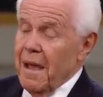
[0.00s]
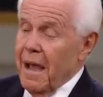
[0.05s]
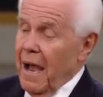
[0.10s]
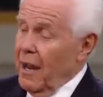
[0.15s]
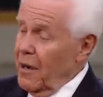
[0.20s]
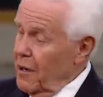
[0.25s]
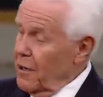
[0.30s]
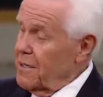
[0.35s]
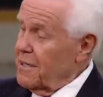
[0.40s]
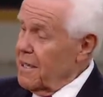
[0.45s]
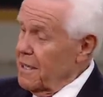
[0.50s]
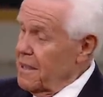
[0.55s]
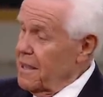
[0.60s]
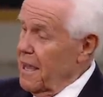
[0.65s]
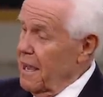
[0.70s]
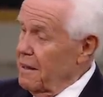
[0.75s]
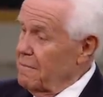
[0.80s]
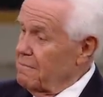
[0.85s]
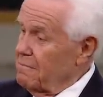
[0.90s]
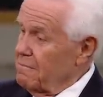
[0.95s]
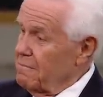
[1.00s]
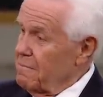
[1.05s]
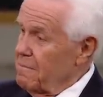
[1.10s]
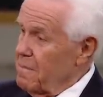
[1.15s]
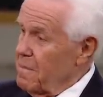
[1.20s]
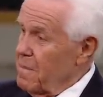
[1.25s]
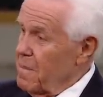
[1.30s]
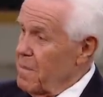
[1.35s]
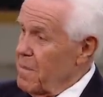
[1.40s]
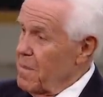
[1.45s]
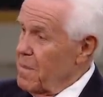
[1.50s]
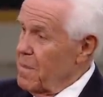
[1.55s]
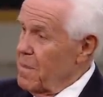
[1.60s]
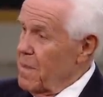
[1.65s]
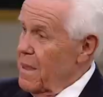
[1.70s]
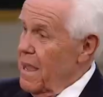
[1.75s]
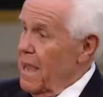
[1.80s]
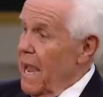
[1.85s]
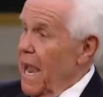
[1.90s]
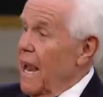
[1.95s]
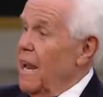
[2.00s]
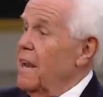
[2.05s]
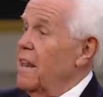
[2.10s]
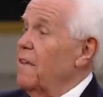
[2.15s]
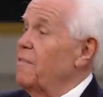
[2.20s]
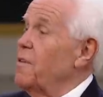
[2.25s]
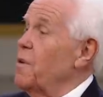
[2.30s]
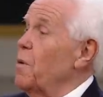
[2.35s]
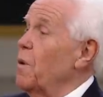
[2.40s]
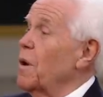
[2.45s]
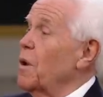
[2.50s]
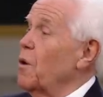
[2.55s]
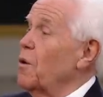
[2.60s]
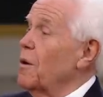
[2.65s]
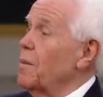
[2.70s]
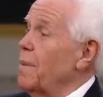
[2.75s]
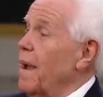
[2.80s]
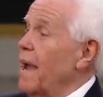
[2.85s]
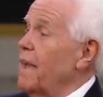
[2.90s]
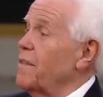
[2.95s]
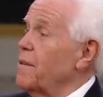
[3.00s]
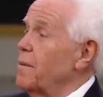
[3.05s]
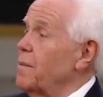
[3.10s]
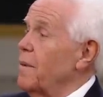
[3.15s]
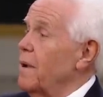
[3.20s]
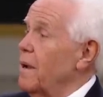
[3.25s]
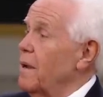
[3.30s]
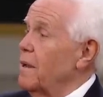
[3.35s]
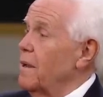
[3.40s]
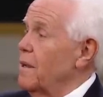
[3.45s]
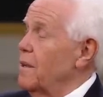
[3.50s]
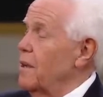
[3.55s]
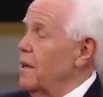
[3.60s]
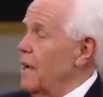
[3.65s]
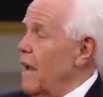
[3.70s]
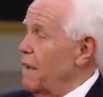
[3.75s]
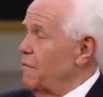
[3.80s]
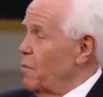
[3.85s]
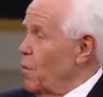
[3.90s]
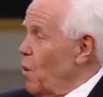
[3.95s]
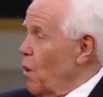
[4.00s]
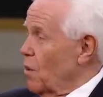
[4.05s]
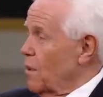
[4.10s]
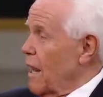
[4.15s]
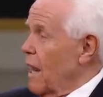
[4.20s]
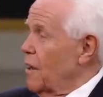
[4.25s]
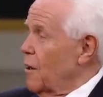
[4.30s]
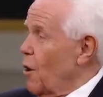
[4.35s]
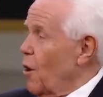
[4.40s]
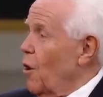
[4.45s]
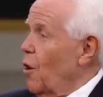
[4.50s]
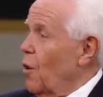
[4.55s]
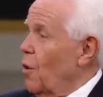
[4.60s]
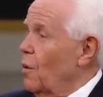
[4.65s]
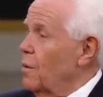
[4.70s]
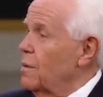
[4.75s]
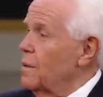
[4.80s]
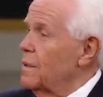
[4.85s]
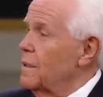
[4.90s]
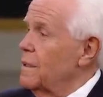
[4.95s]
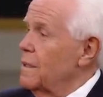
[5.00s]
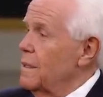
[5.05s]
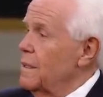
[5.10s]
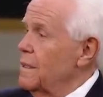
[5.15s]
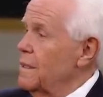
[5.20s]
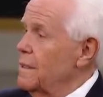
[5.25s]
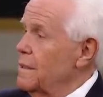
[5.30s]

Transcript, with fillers: I looked at that. And if you want to go to the bathroom, you have to walk down the hall.